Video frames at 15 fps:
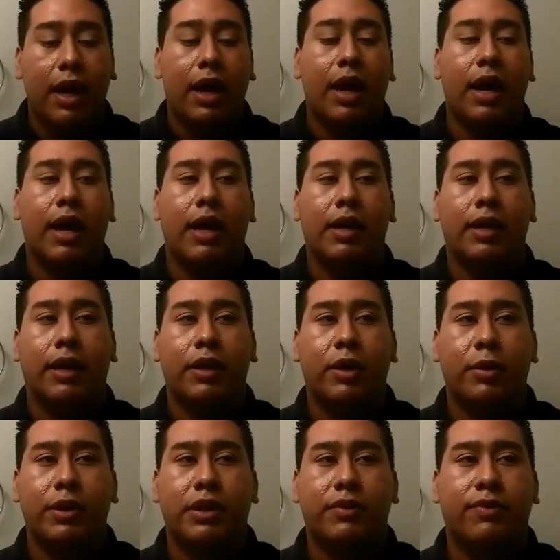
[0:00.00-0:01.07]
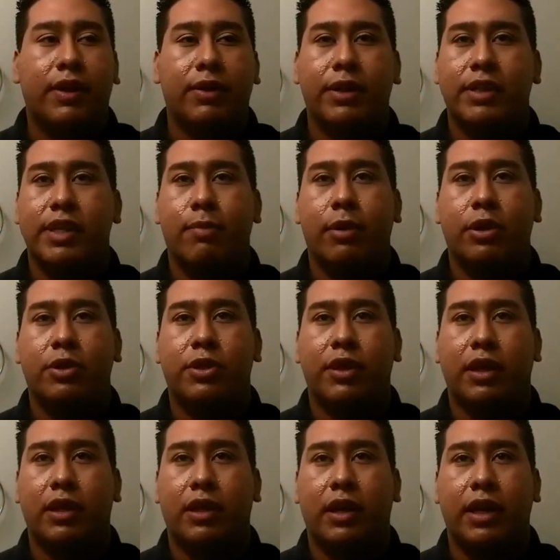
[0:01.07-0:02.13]
And I know it's very similar to the
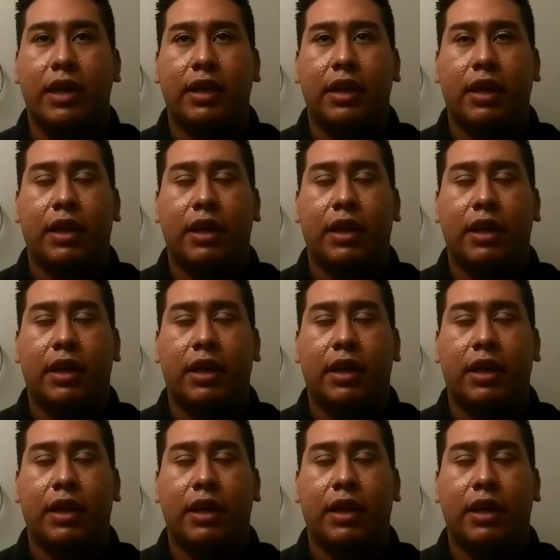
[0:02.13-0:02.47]
Clinique,